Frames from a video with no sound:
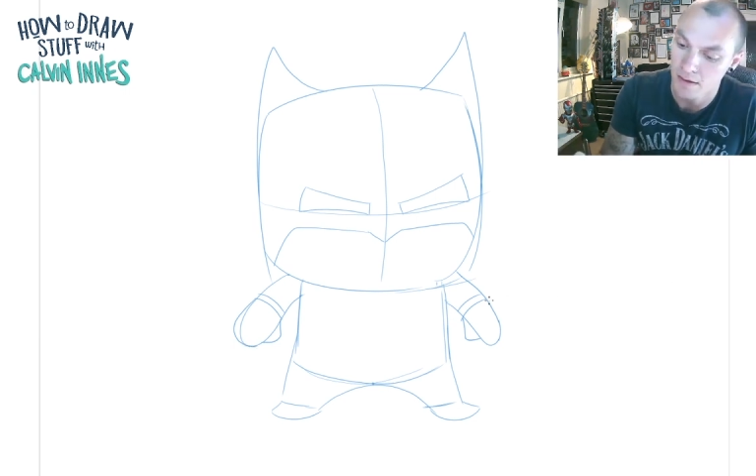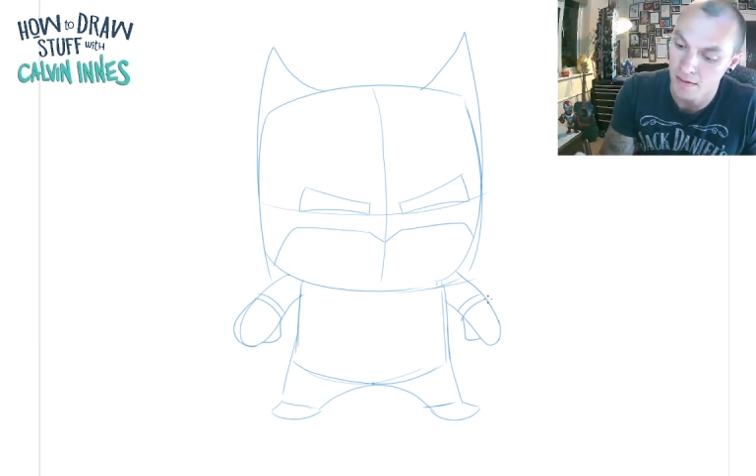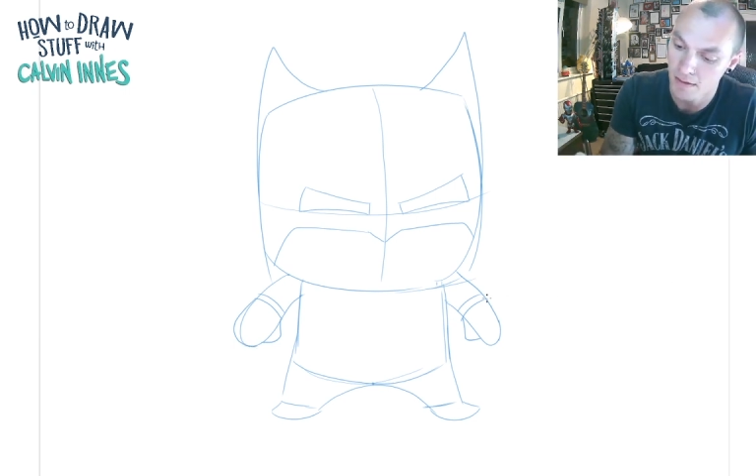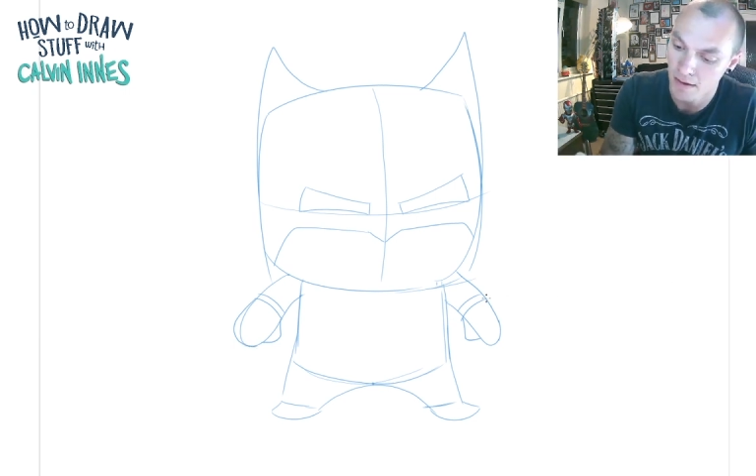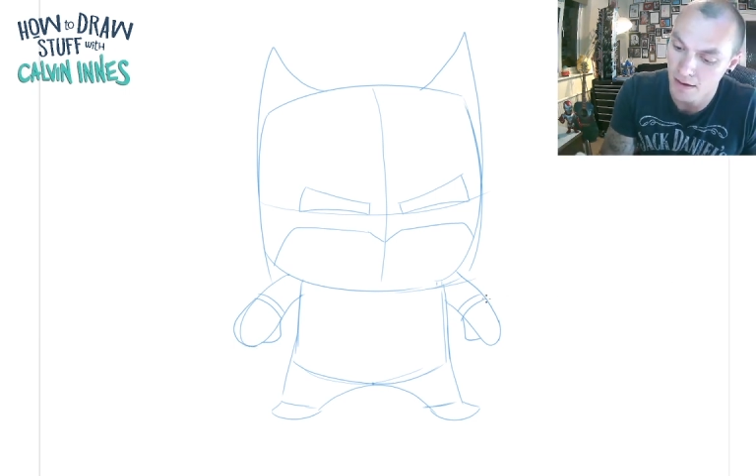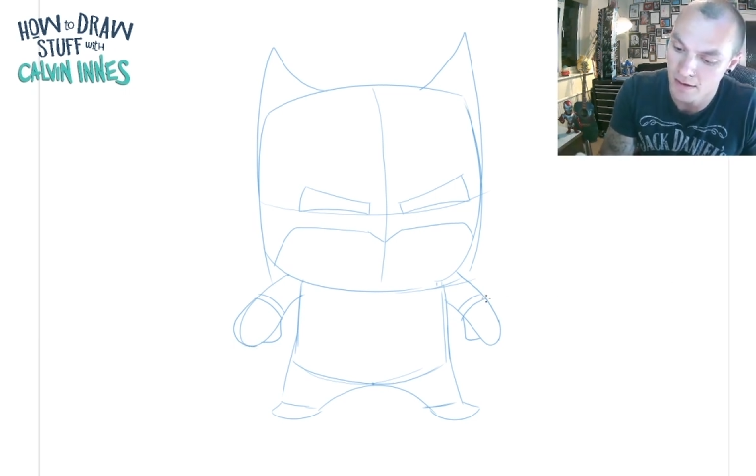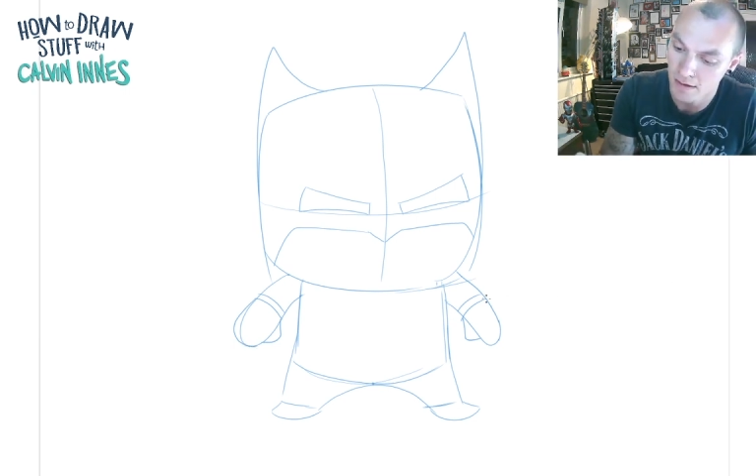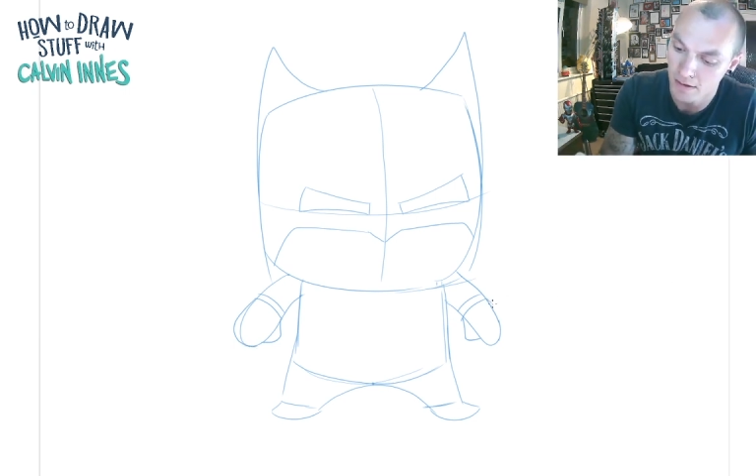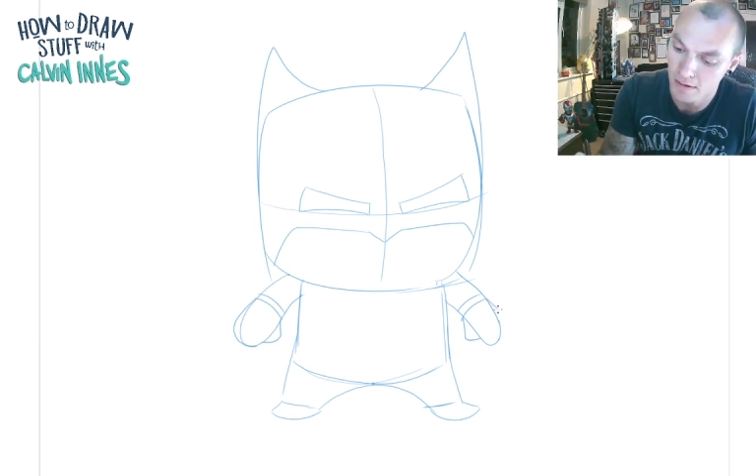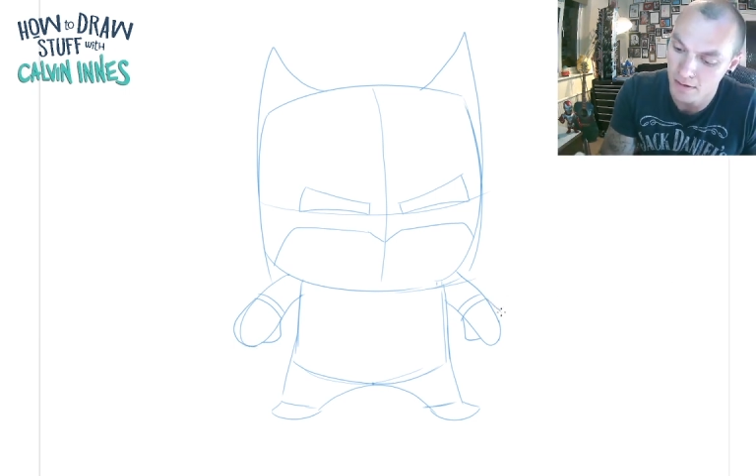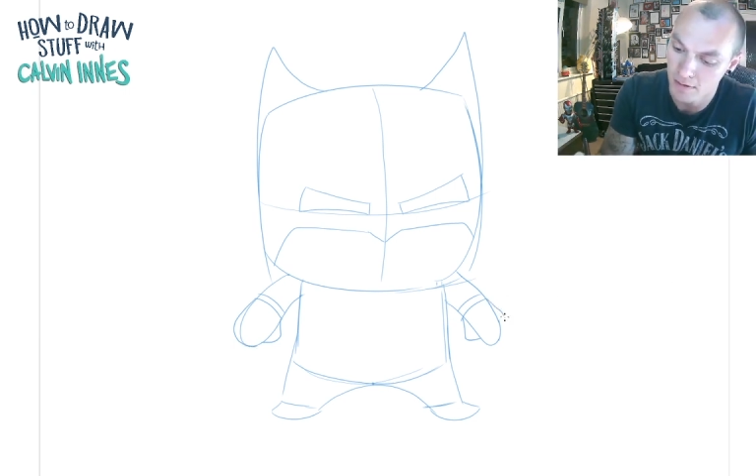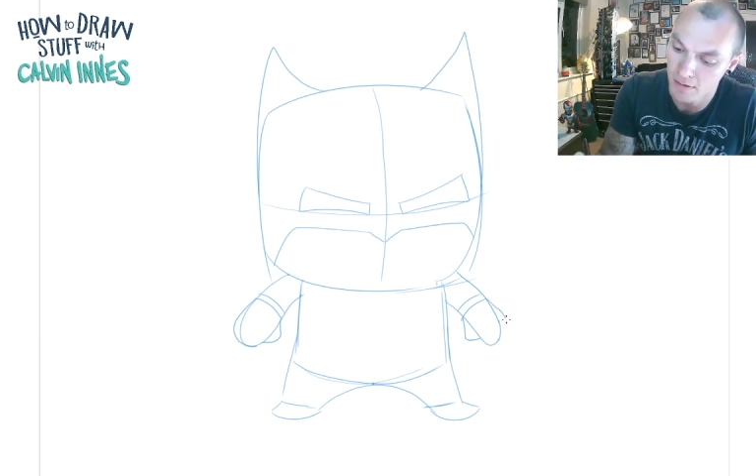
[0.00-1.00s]
that
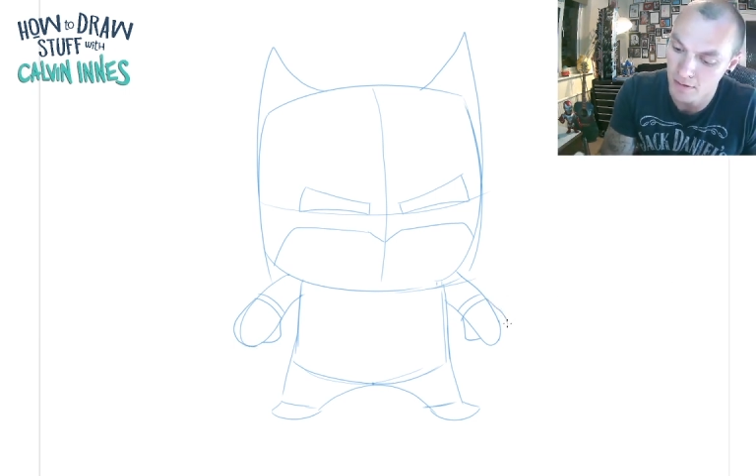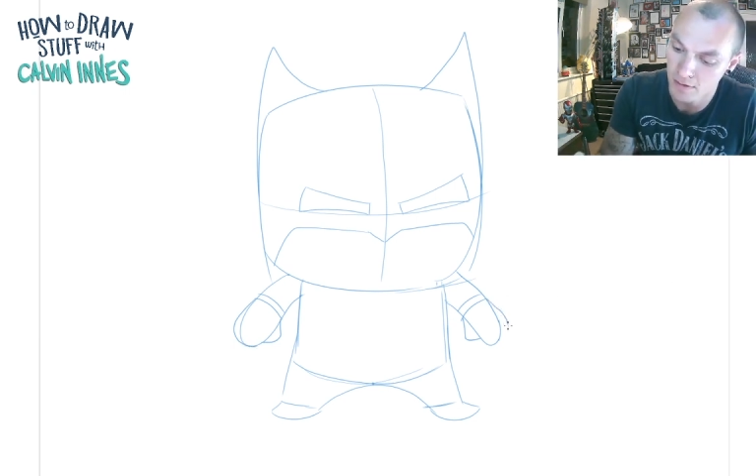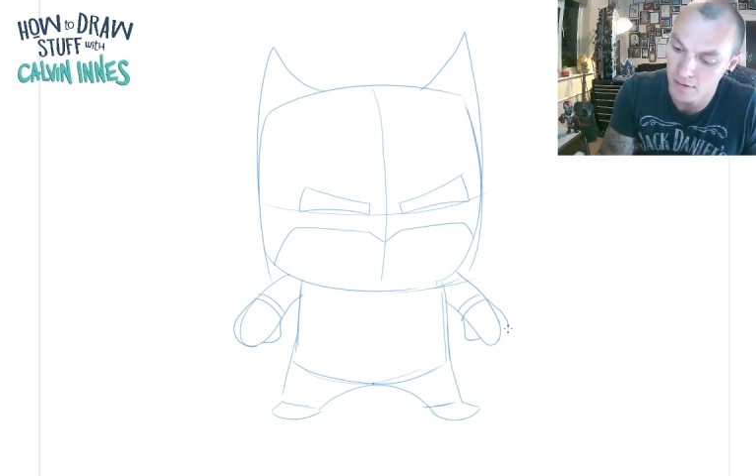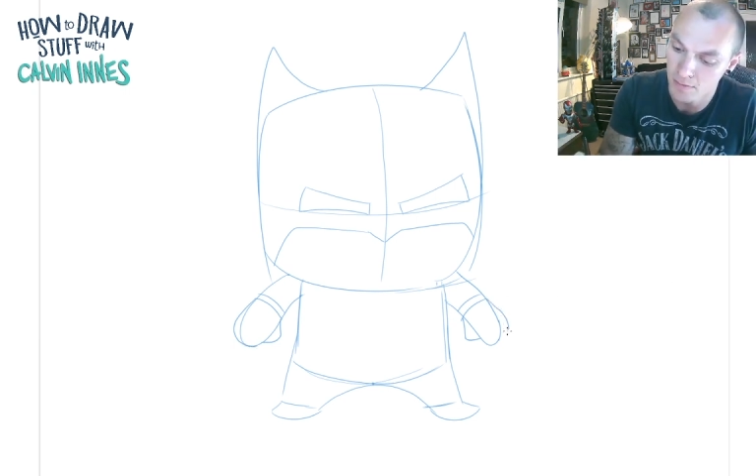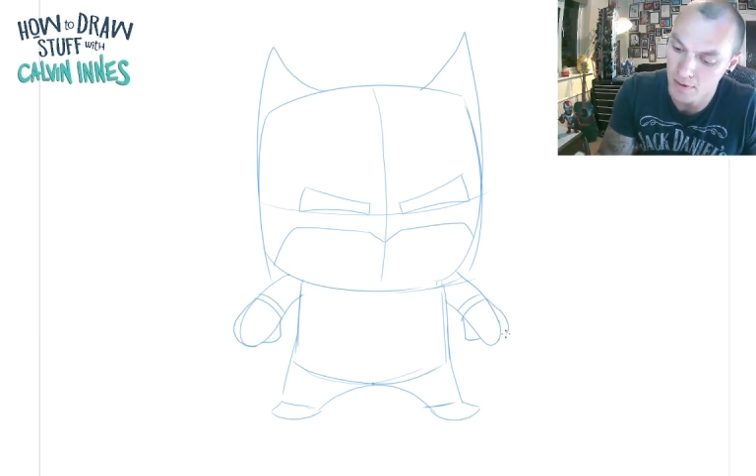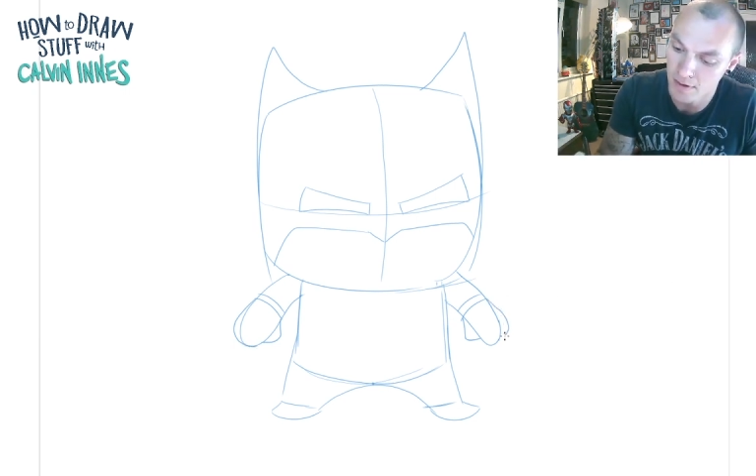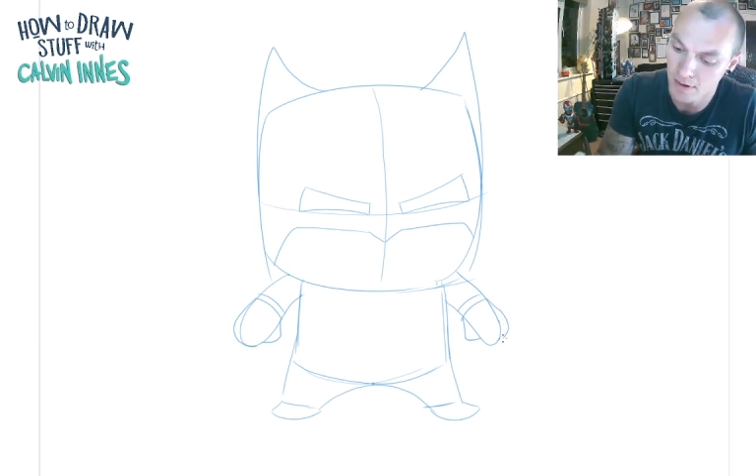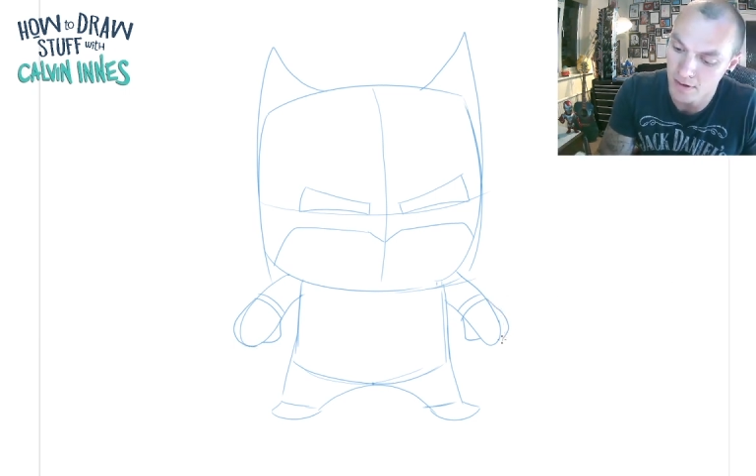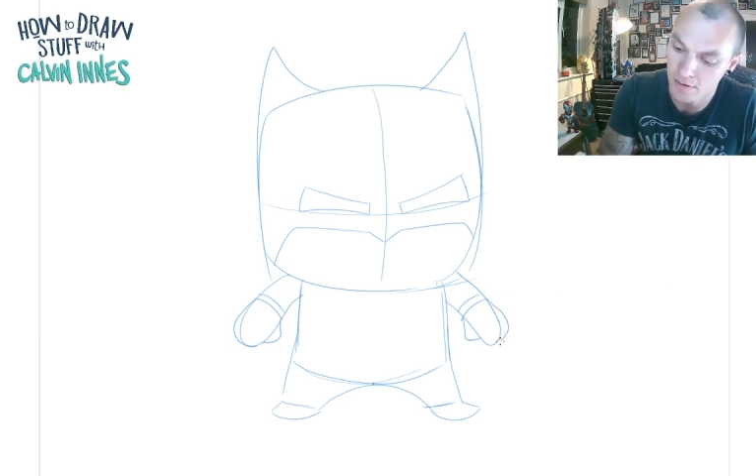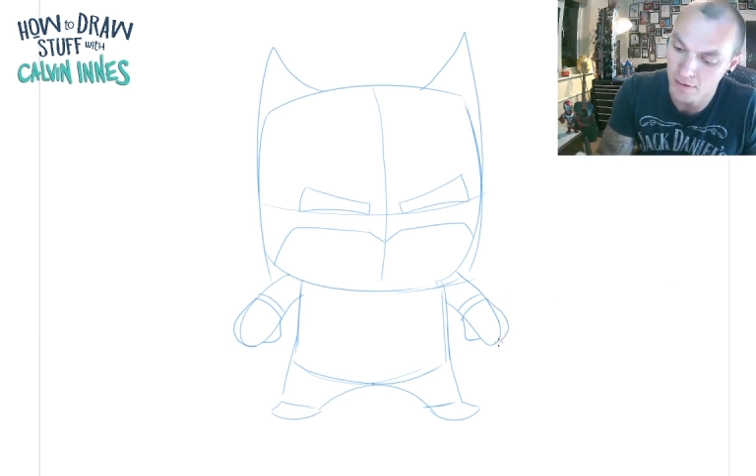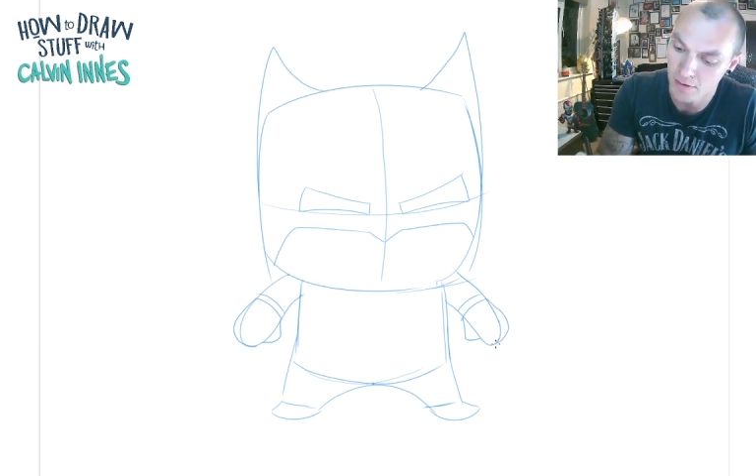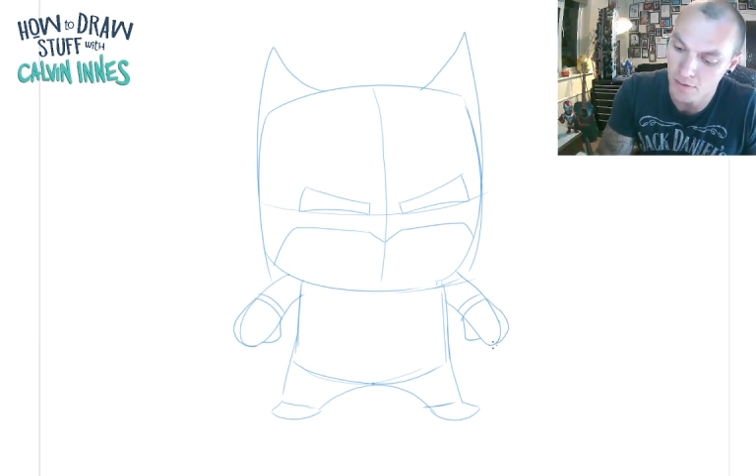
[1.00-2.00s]
just to make that a
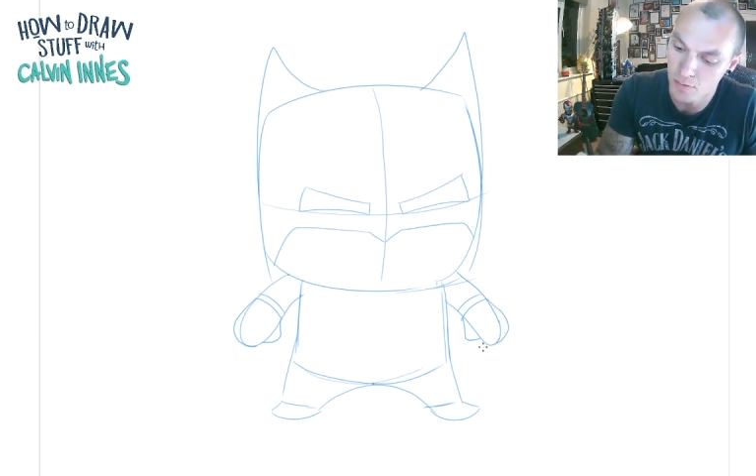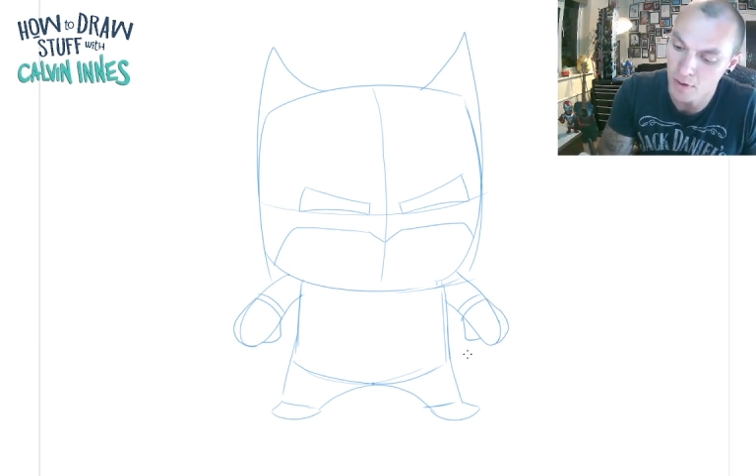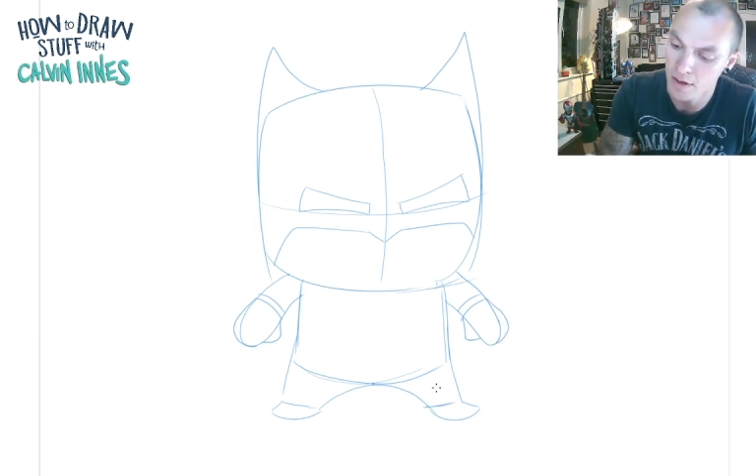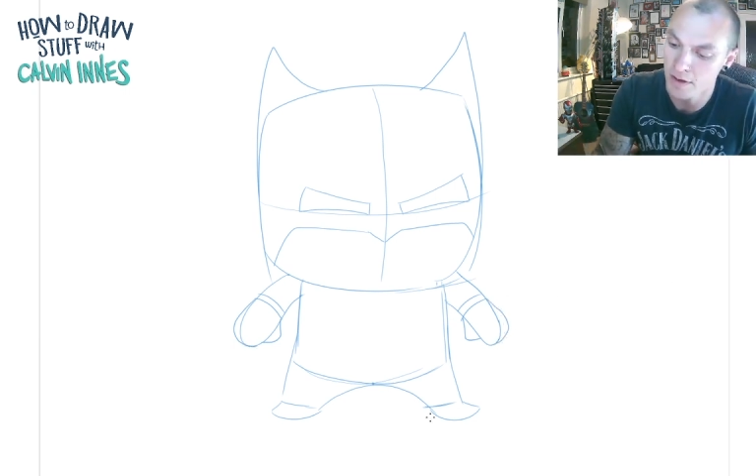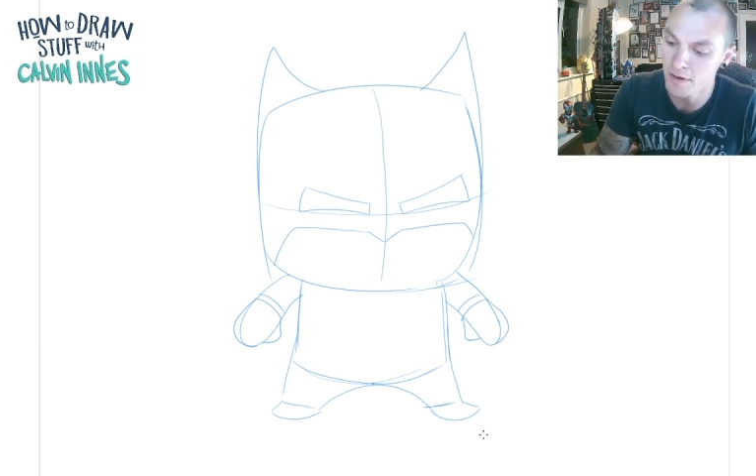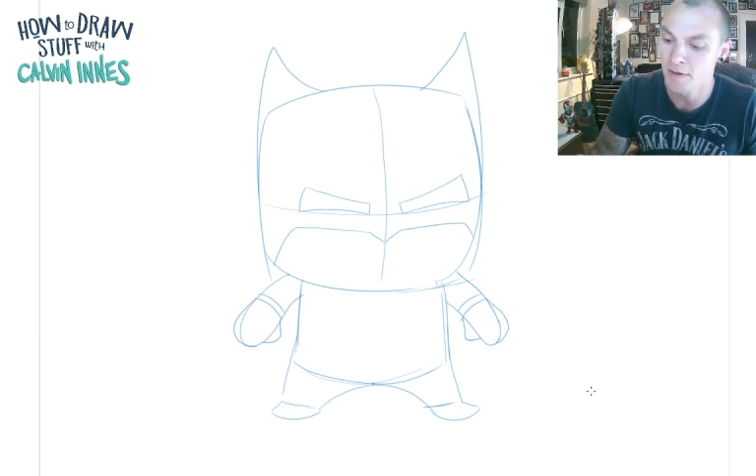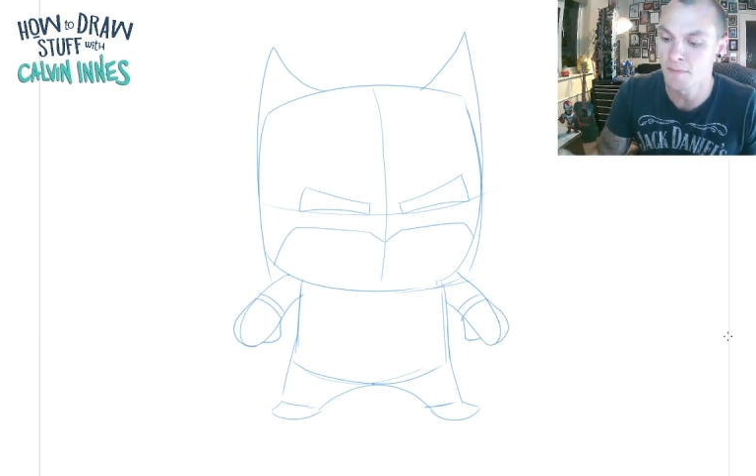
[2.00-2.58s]
touch wider,